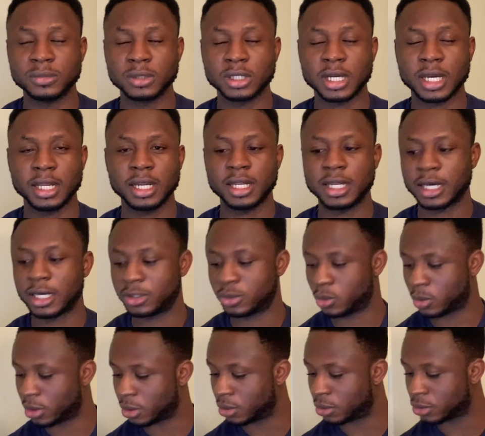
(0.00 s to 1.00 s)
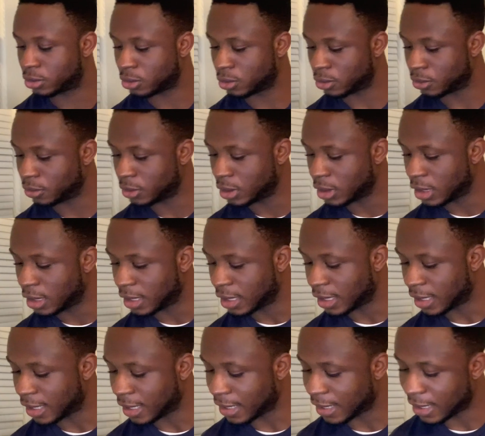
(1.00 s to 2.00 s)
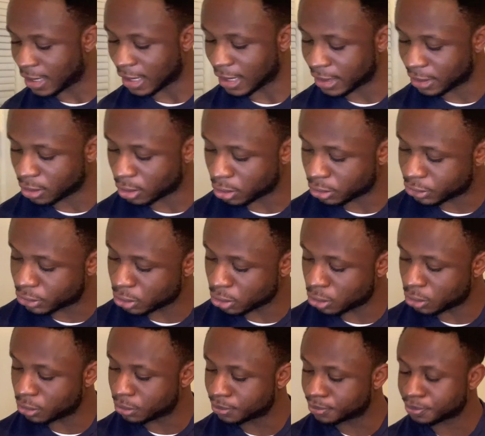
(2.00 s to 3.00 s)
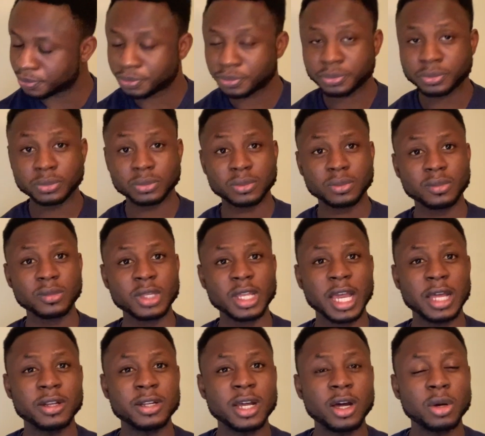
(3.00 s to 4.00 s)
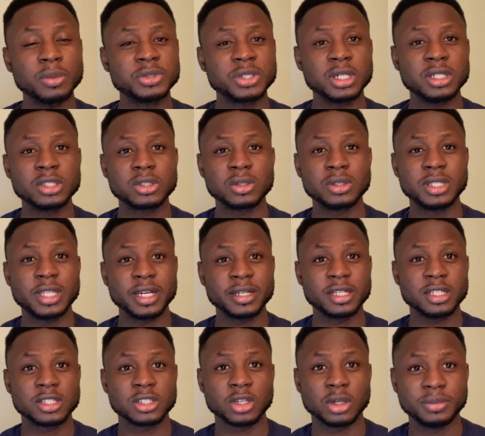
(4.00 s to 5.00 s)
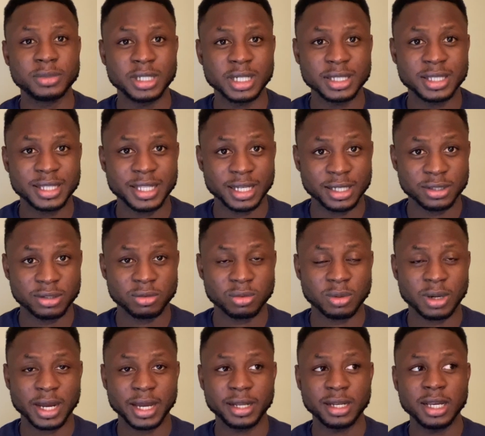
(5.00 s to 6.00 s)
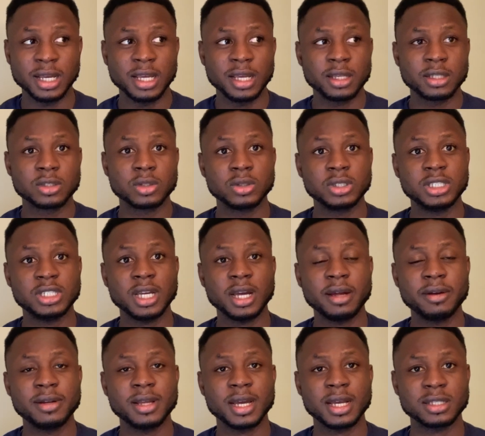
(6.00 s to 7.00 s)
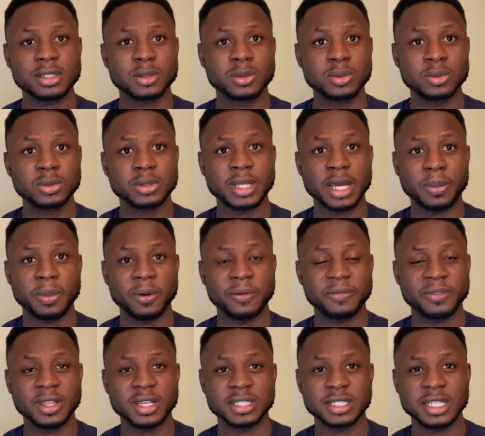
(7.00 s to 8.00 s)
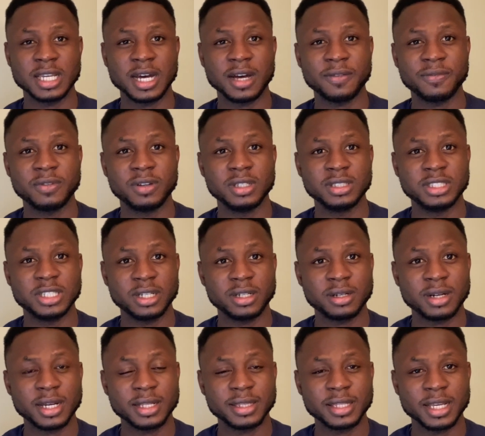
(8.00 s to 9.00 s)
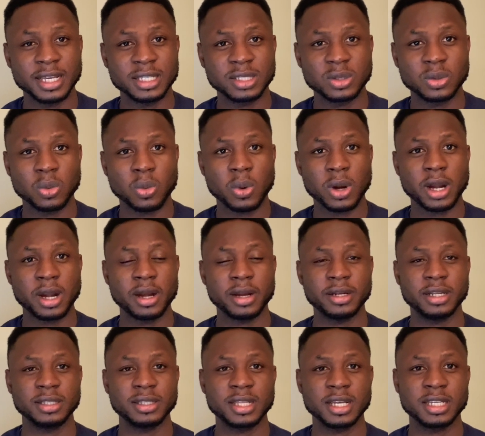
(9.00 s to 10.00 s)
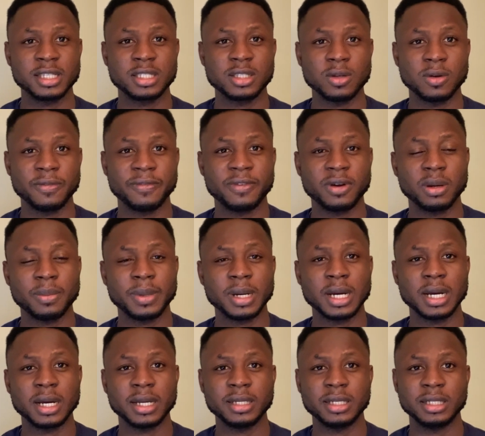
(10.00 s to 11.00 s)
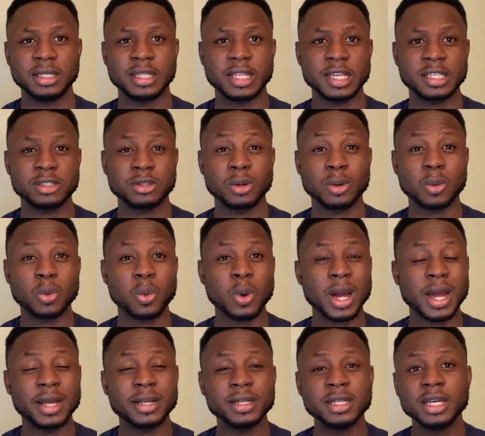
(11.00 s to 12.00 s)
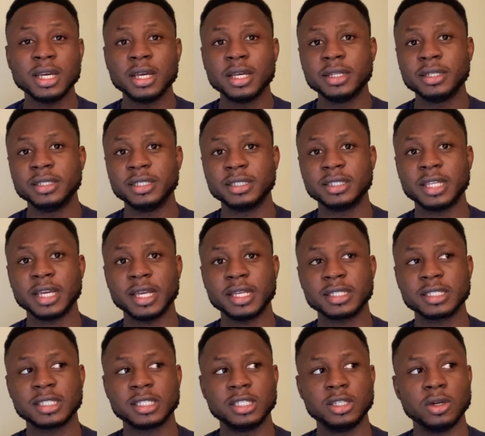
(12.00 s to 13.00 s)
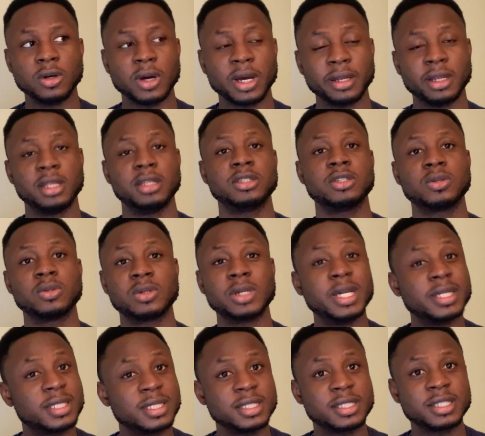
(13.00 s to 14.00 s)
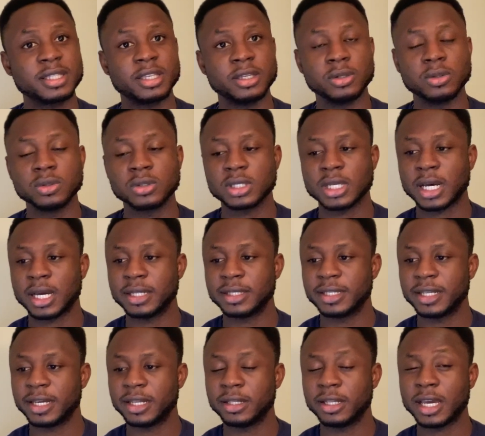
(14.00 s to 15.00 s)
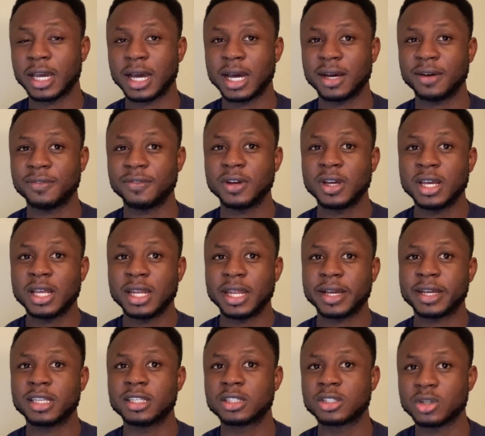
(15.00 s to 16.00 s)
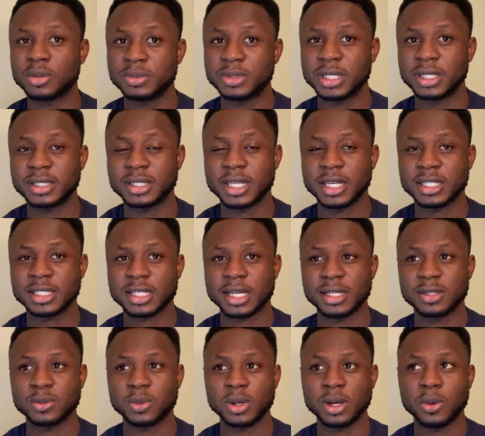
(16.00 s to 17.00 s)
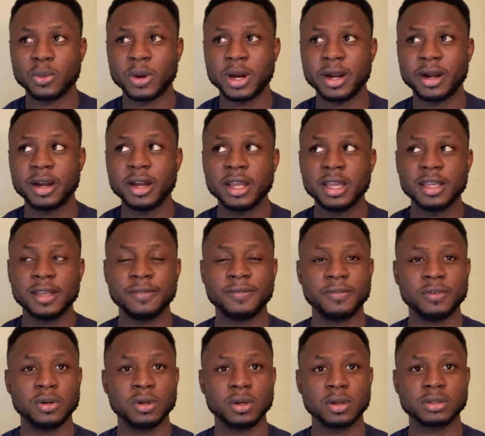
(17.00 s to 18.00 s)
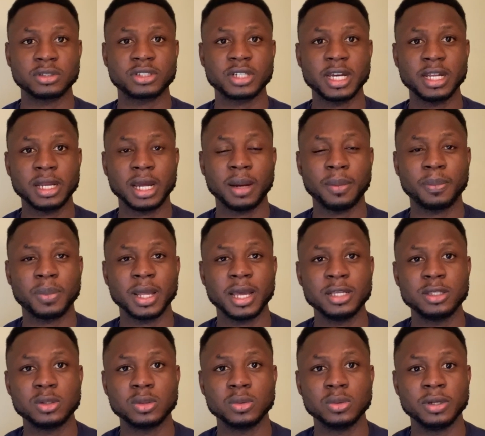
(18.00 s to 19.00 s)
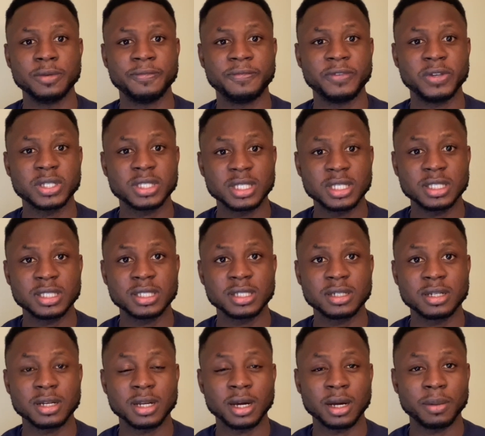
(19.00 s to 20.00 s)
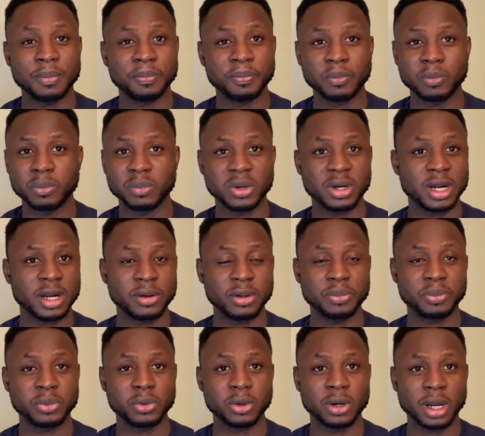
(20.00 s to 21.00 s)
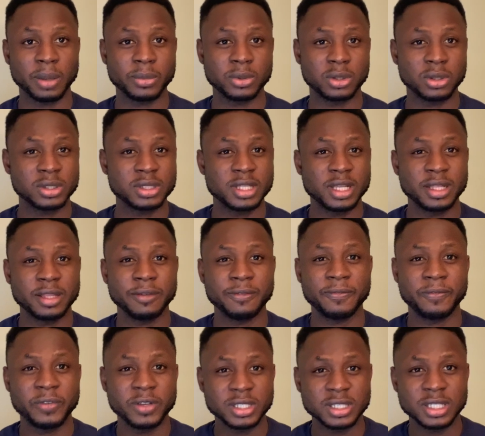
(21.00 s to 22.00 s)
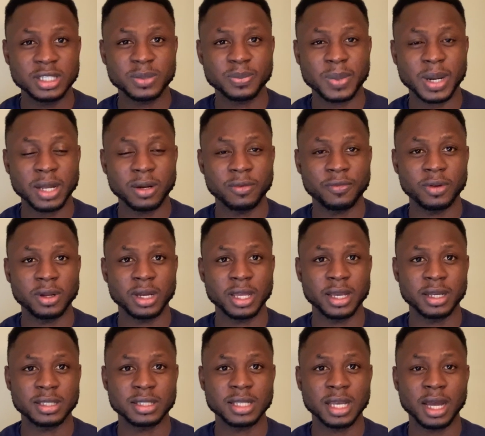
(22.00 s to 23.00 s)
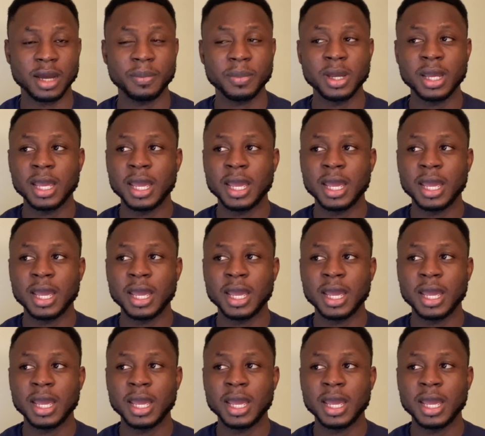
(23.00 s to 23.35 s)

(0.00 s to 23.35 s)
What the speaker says: Canada as well. So, and also Another option is to take the subject test, right? So GRE has two type of tests. They have the general test where they test your verbal, they test your quant, they test your analytical writing skills, and then they have like a subject test as well, where if you're trying to apply to a physics graduate program, you just take the physics part of the exam.